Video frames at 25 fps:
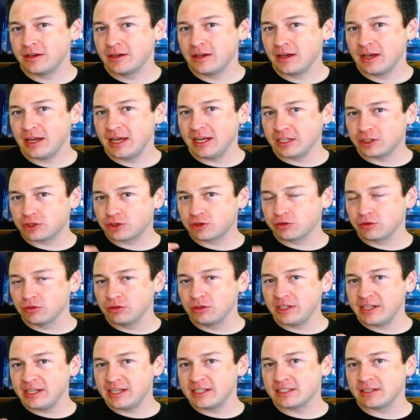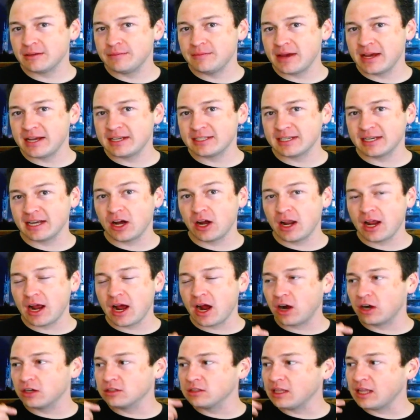It truly is amazing.
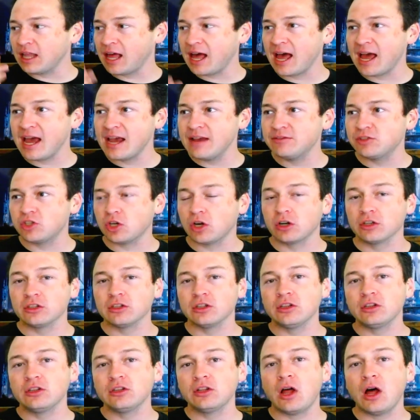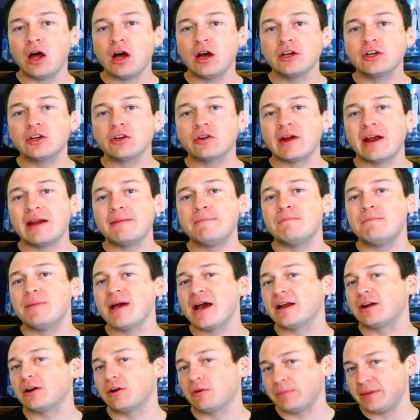Our lives are longer and
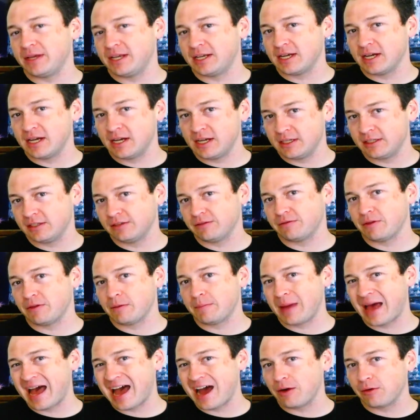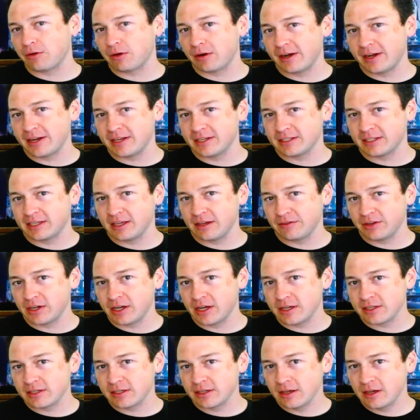better because of the power it has given
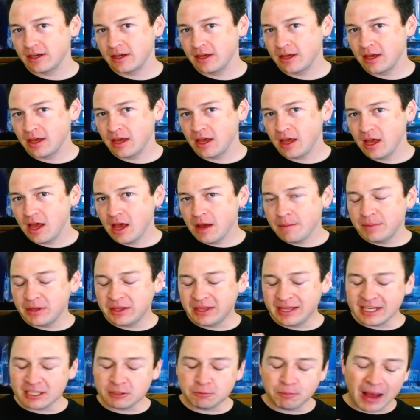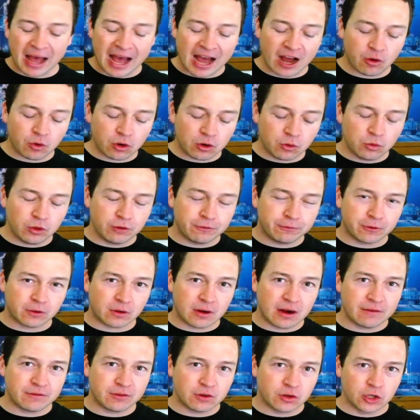us. But this power will
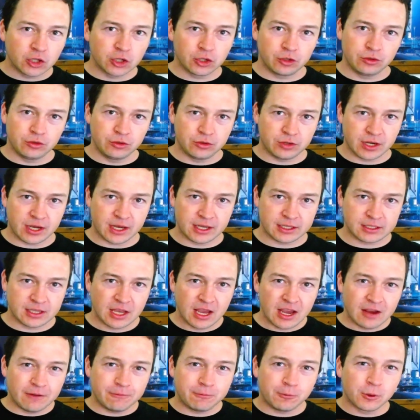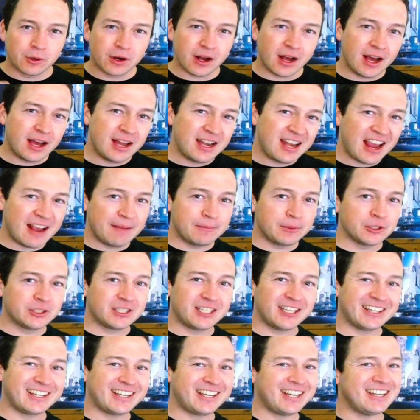forever elude us if we're unable to
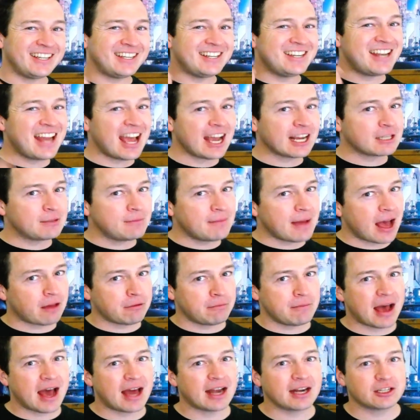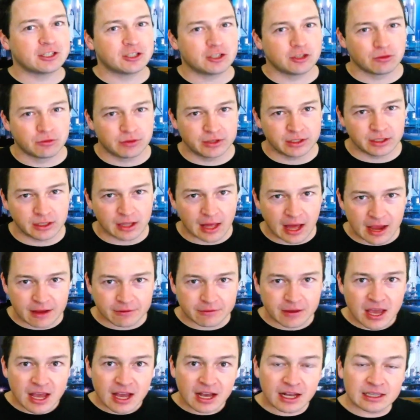connect mathematics to real life,
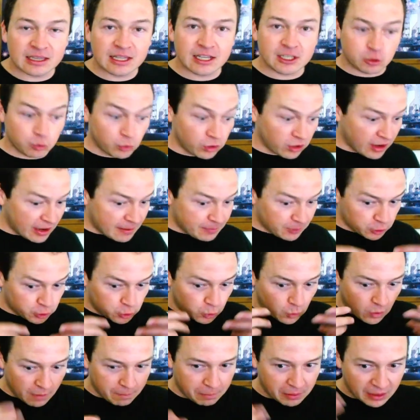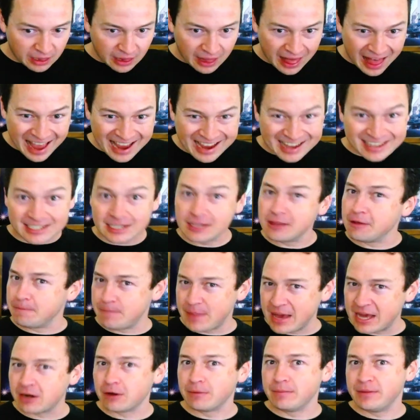unless we're able to apply it to the
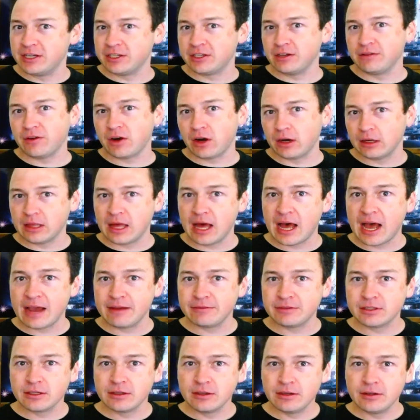betterment of our lives.